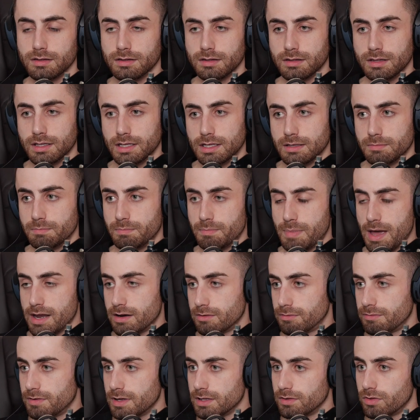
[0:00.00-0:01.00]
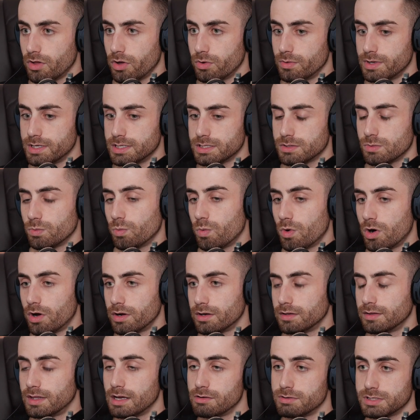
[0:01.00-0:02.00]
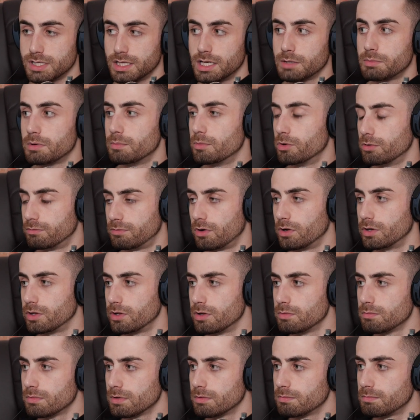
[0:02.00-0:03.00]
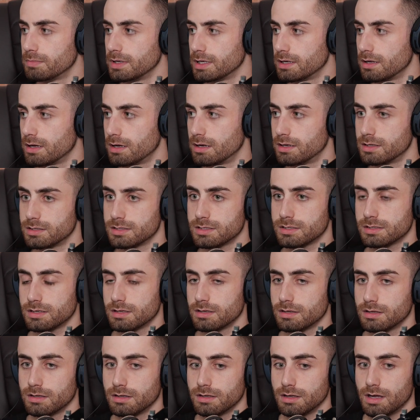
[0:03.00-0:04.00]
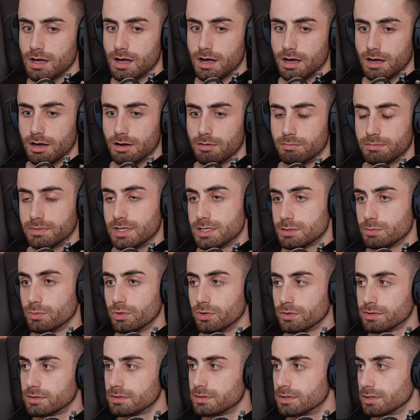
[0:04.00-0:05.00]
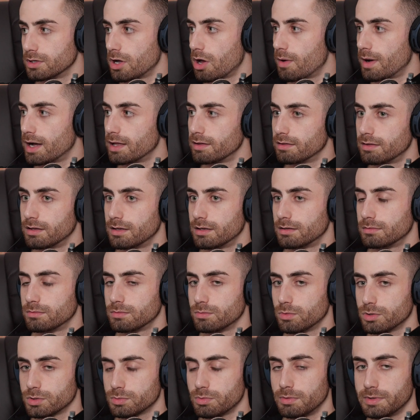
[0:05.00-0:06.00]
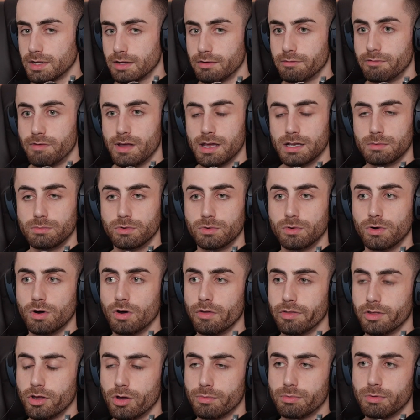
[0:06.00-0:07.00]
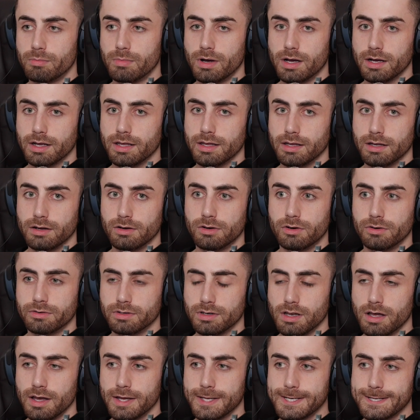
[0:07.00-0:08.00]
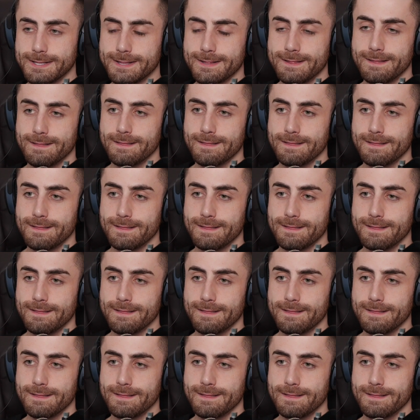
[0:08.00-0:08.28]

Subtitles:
The benefit though is, one, there is a little bit more volume because there's more to go at than what's probably available on the open market online.